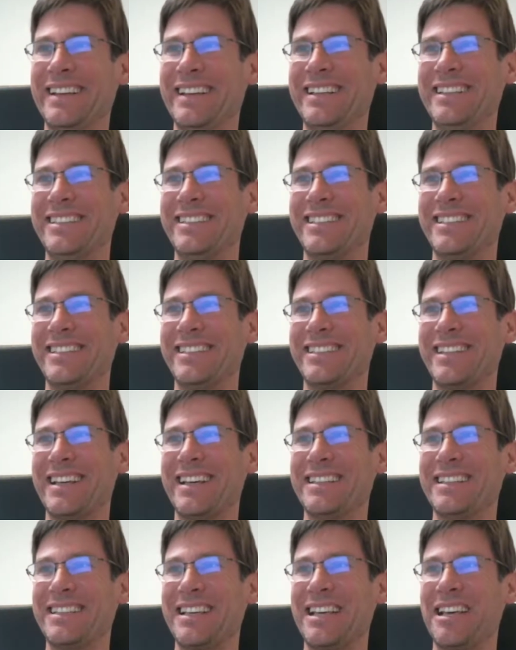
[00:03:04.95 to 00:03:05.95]
is she
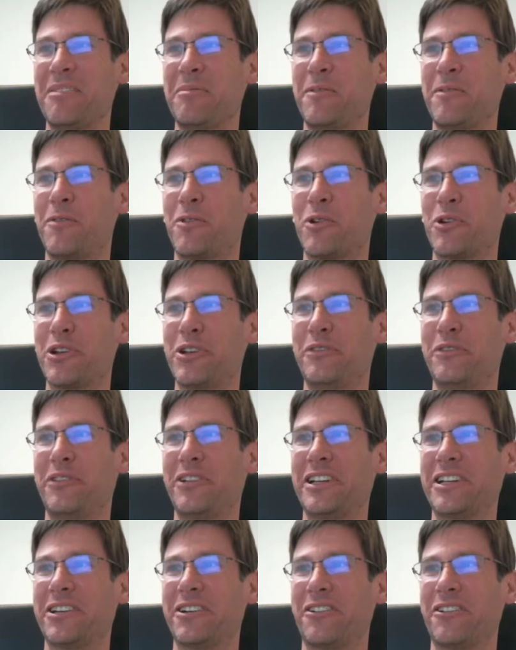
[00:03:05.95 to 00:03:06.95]
says, and before you
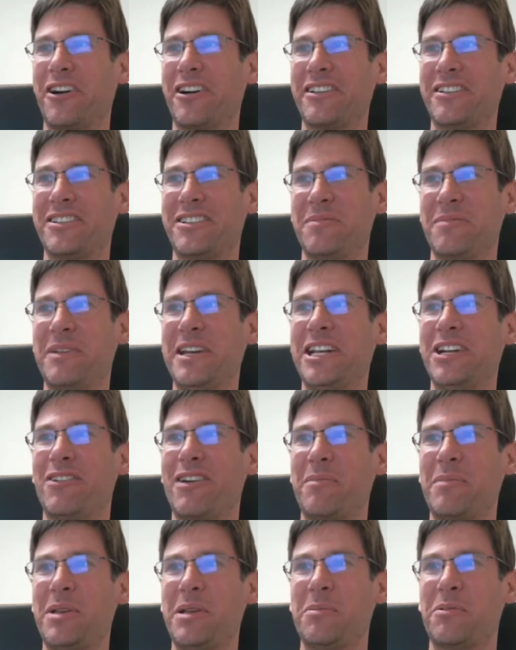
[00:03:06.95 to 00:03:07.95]
fling your rotten tomato
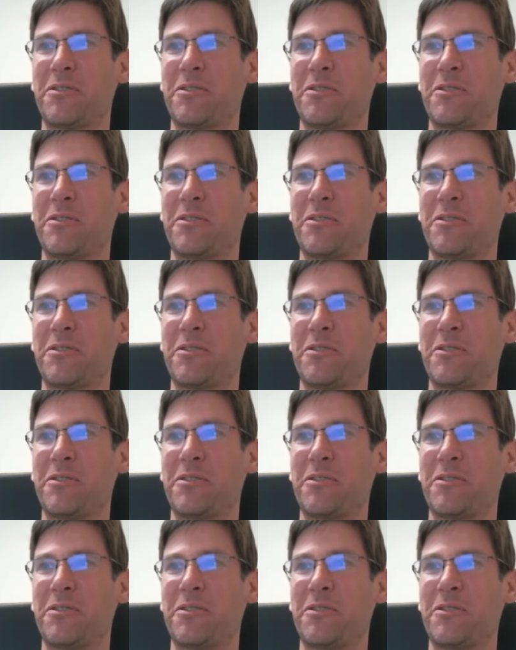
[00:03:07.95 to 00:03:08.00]
at me